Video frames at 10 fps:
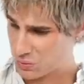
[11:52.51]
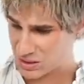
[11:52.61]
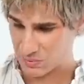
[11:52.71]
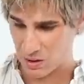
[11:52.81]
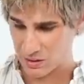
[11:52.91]
one
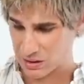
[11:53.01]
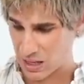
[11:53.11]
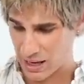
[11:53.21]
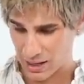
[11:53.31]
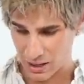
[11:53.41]
smells
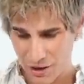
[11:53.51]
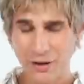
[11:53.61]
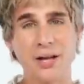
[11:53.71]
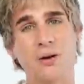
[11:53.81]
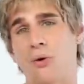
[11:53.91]
like
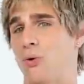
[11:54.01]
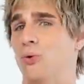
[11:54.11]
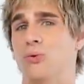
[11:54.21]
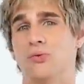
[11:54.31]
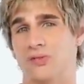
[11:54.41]
very
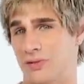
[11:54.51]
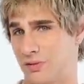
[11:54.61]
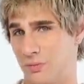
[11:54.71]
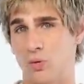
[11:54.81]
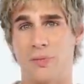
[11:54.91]

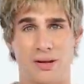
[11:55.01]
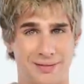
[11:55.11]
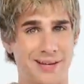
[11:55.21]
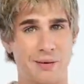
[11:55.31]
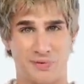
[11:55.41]
older
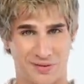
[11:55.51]
woman type